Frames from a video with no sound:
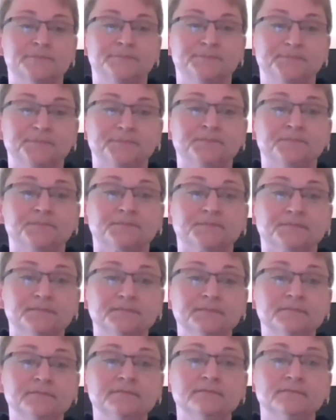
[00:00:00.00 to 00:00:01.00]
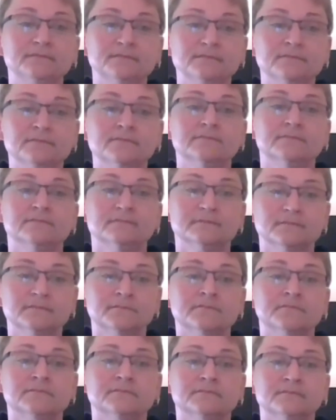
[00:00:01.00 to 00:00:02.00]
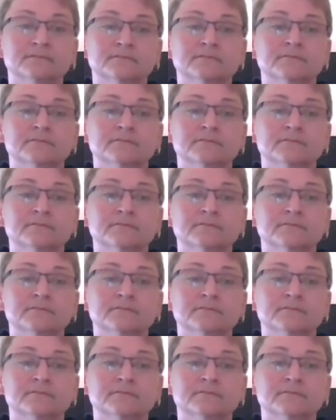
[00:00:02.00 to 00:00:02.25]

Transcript: Right. Absolutely. Absolutely. And